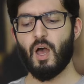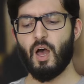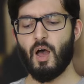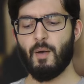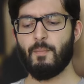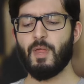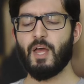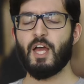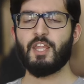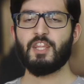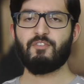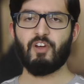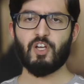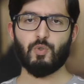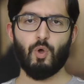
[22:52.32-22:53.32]

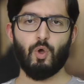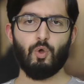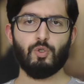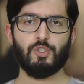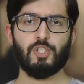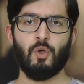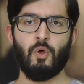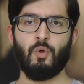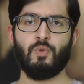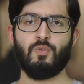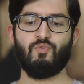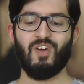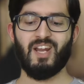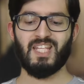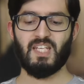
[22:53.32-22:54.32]
The French were also
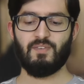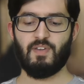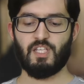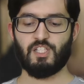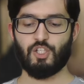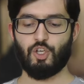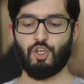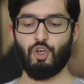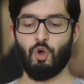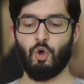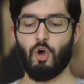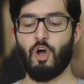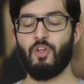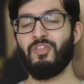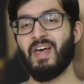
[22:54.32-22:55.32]
relatively
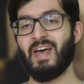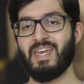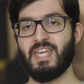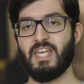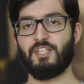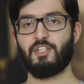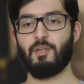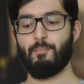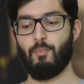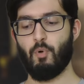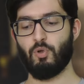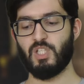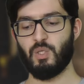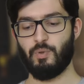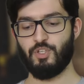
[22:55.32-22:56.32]
secure on their eastern
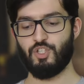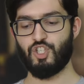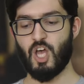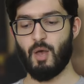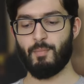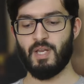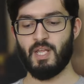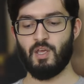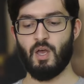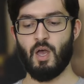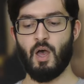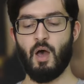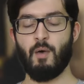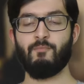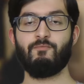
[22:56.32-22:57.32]
border with Germany
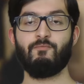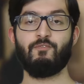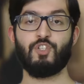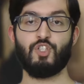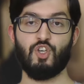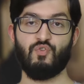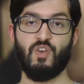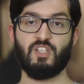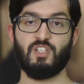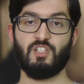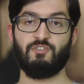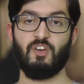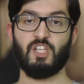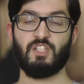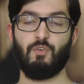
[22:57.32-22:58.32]
for 2
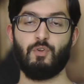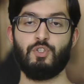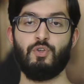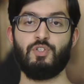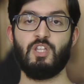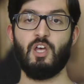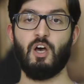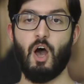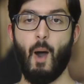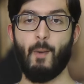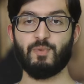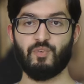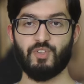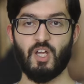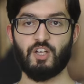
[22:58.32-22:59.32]
reasons. First of all, due to the
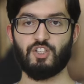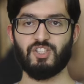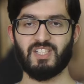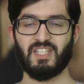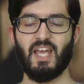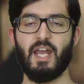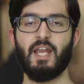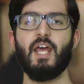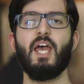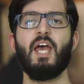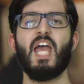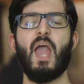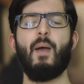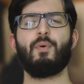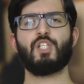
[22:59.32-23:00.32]
arms reductions. Again,
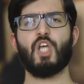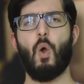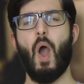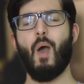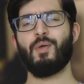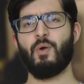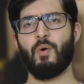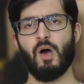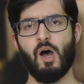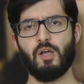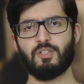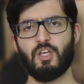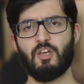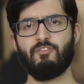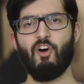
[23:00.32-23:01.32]
it wasn't quite what they were
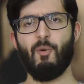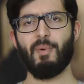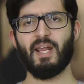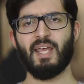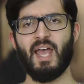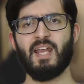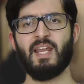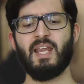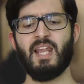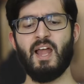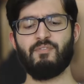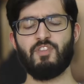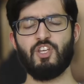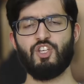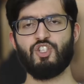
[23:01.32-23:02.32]
asking for, but again, it left